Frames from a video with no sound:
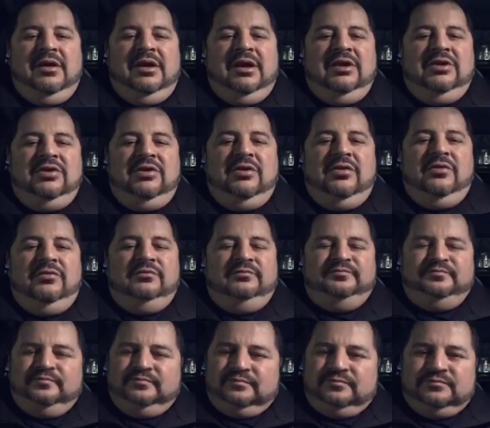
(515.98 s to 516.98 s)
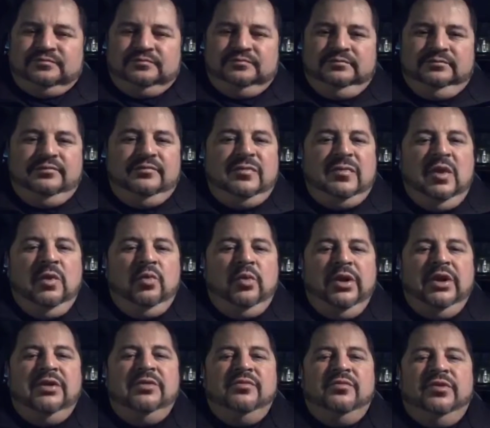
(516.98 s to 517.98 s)
And,
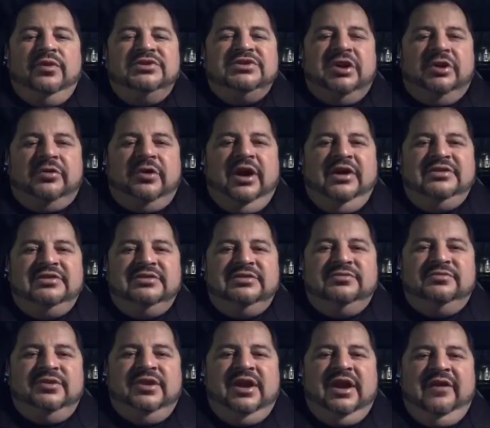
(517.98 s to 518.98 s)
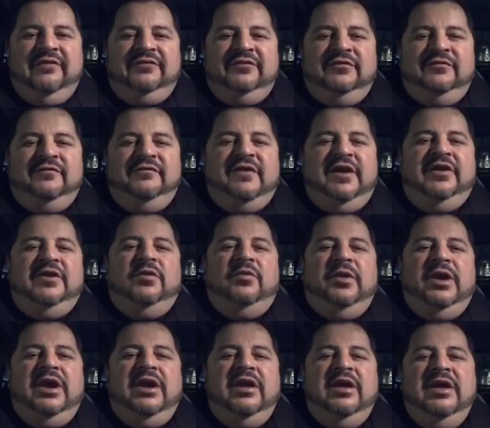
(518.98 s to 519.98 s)
when there's a crisis, we have to find a
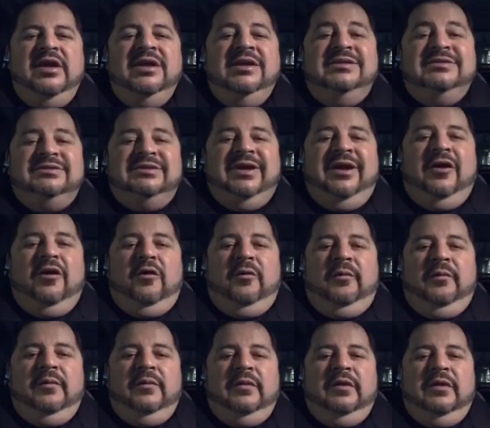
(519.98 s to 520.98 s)
way to help